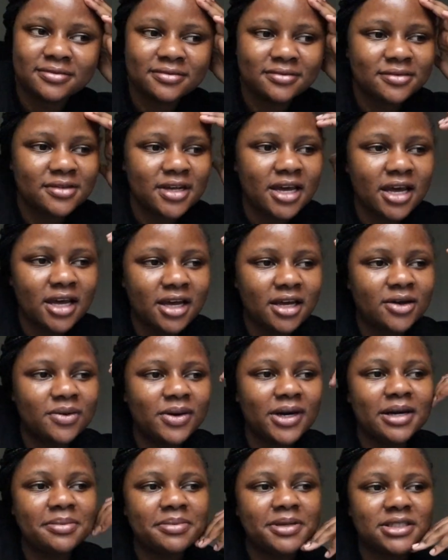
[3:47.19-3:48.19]
Hey,
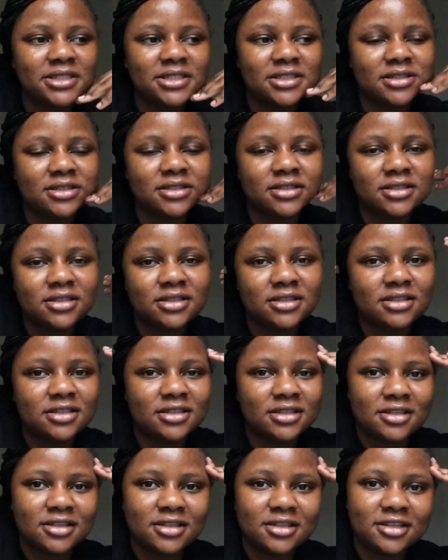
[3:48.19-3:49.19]
what happened? Hey.
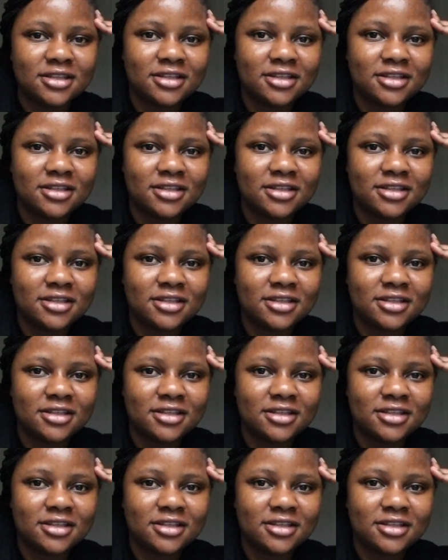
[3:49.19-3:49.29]
Hi.